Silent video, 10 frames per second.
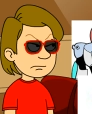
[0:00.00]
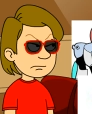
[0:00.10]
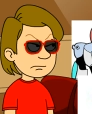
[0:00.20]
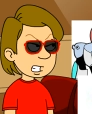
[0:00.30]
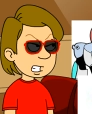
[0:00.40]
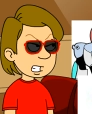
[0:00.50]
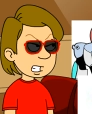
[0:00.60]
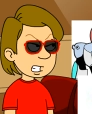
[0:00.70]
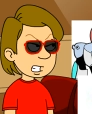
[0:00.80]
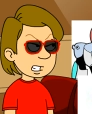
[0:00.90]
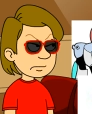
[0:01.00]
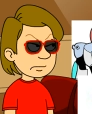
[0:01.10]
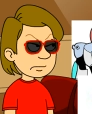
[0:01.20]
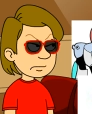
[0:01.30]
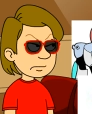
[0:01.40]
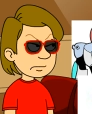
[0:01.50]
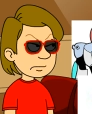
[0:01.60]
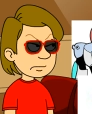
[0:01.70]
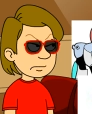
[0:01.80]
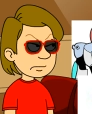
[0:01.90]

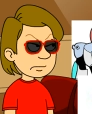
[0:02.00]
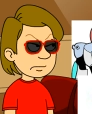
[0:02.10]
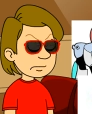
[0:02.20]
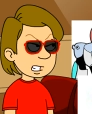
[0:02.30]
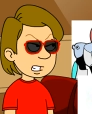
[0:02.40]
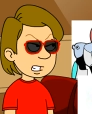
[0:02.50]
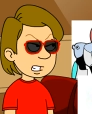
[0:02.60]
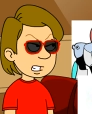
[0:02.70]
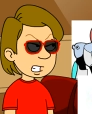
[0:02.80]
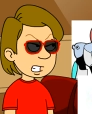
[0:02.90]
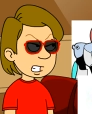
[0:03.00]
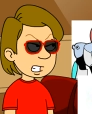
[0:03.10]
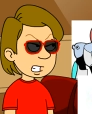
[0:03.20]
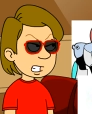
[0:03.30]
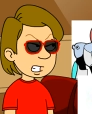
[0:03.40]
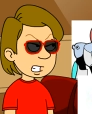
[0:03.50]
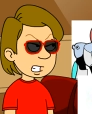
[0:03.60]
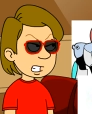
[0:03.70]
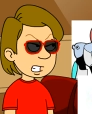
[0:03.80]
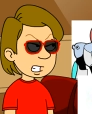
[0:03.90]

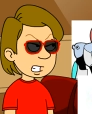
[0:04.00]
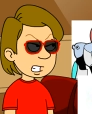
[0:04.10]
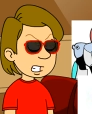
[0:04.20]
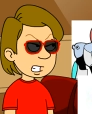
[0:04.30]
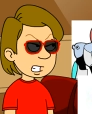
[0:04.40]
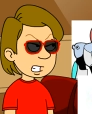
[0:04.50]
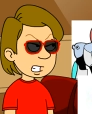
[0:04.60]
[no speech]